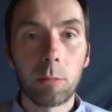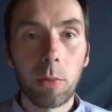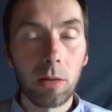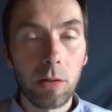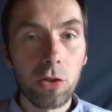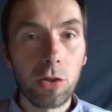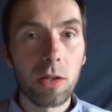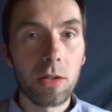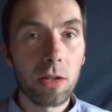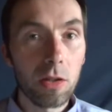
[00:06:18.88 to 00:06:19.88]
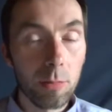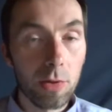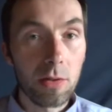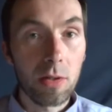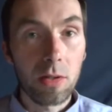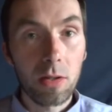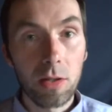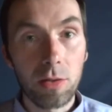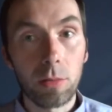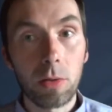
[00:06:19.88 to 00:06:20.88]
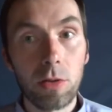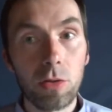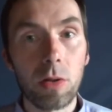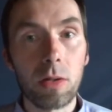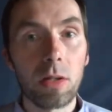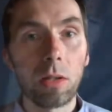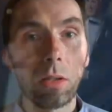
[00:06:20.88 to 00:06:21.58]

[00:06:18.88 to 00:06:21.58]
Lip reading: Marriage is a human societal construct.